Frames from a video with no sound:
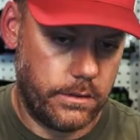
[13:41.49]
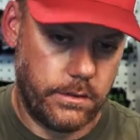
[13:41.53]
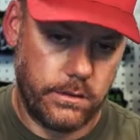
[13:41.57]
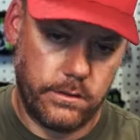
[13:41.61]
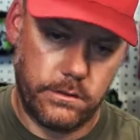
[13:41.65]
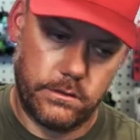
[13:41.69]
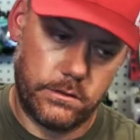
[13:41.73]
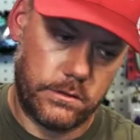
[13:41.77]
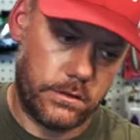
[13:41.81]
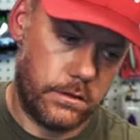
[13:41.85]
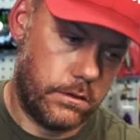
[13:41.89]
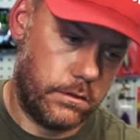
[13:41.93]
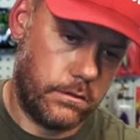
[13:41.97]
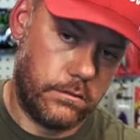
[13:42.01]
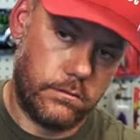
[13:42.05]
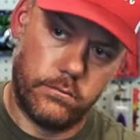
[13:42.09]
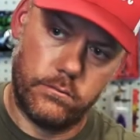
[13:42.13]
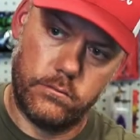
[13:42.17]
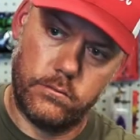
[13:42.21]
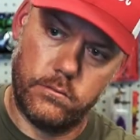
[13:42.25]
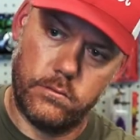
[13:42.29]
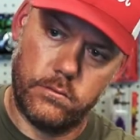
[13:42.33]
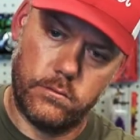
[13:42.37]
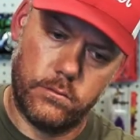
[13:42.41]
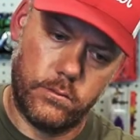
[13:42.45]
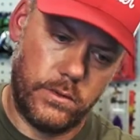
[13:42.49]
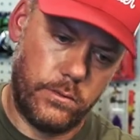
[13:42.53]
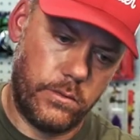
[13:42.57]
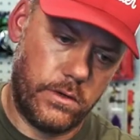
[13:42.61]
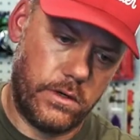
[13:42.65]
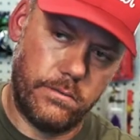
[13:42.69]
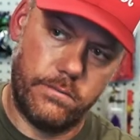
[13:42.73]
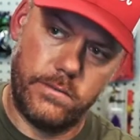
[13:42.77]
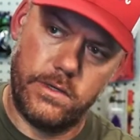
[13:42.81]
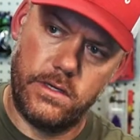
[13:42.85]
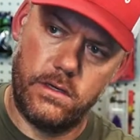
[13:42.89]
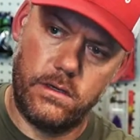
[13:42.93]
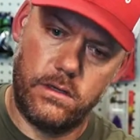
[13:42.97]
So we want to
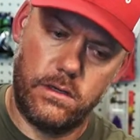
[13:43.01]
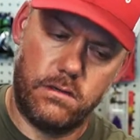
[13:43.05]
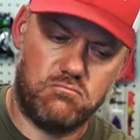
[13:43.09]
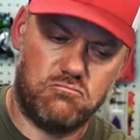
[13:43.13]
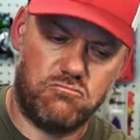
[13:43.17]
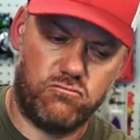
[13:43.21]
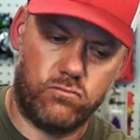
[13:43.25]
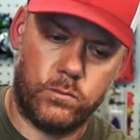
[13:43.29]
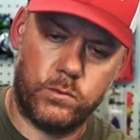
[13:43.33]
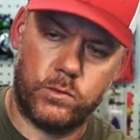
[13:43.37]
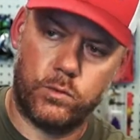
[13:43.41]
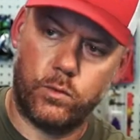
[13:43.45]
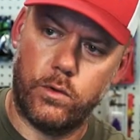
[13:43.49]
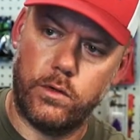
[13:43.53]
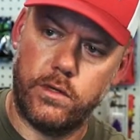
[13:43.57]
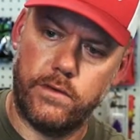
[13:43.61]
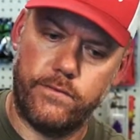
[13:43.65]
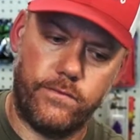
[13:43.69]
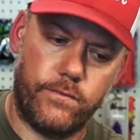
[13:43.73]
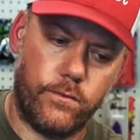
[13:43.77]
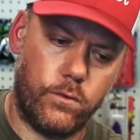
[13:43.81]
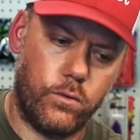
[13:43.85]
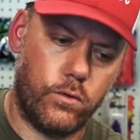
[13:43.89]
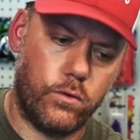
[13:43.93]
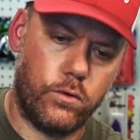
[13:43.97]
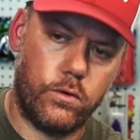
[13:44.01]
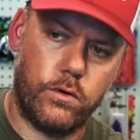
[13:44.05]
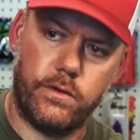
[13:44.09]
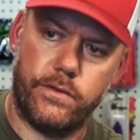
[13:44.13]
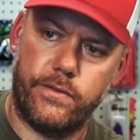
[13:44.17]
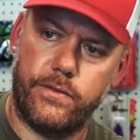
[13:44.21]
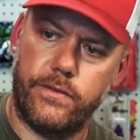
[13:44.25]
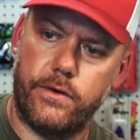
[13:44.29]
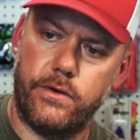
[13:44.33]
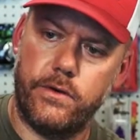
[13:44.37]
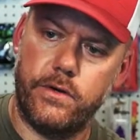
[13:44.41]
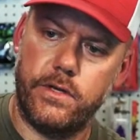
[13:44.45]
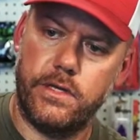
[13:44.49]
be 24 to
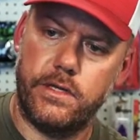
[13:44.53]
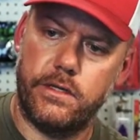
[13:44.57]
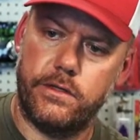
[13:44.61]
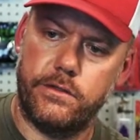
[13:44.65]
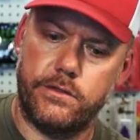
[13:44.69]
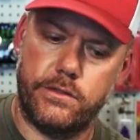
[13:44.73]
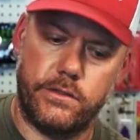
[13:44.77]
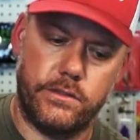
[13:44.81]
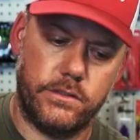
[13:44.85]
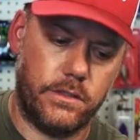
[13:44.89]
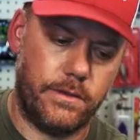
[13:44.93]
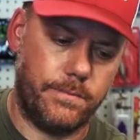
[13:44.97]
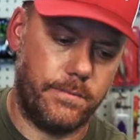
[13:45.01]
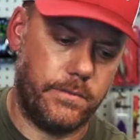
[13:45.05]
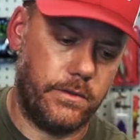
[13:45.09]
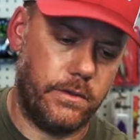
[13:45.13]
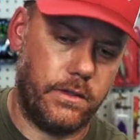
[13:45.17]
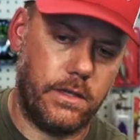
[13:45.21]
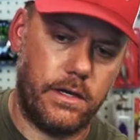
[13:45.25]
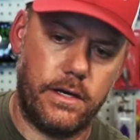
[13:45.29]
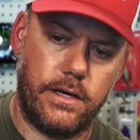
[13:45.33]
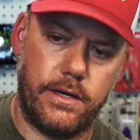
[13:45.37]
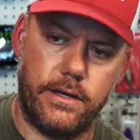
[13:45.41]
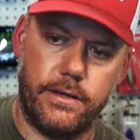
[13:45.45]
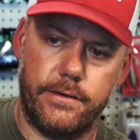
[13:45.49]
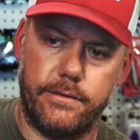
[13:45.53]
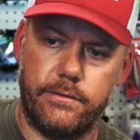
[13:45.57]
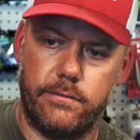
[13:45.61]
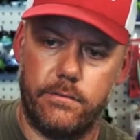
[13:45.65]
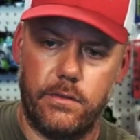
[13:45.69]
30 inches up the line.